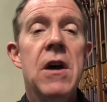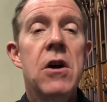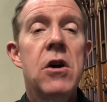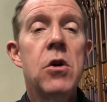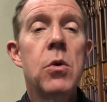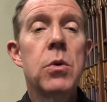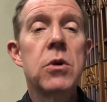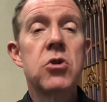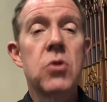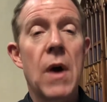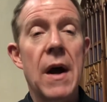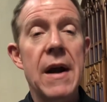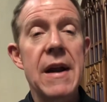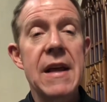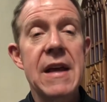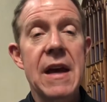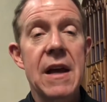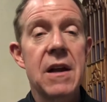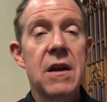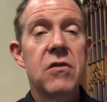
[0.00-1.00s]
who will try to
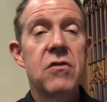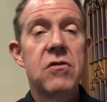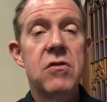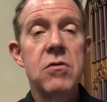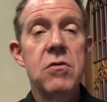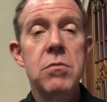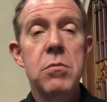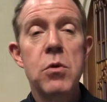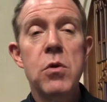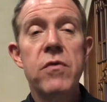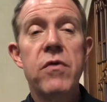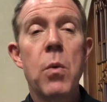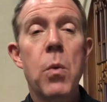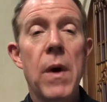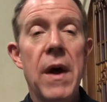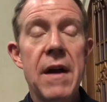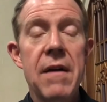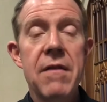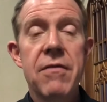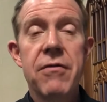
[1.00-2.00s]
get us to move
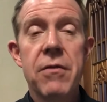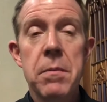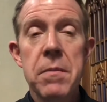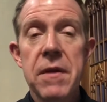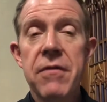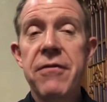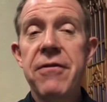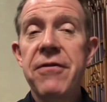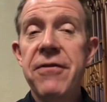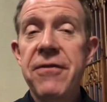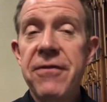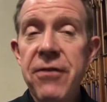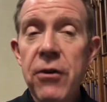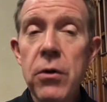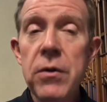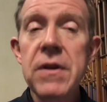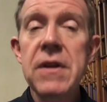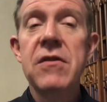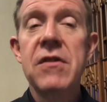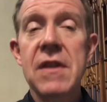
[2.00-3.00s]
away from the
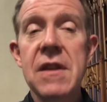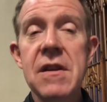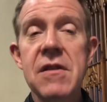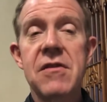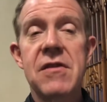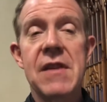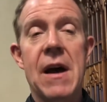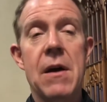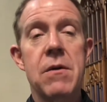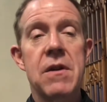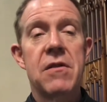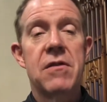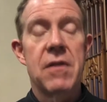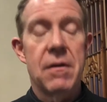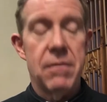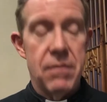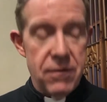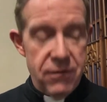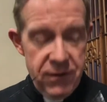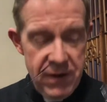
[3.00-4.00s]
fullness and the soundness
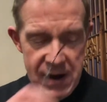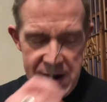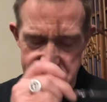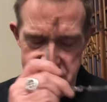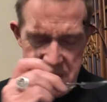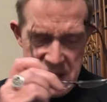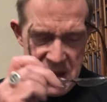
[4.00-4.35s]
of the faith.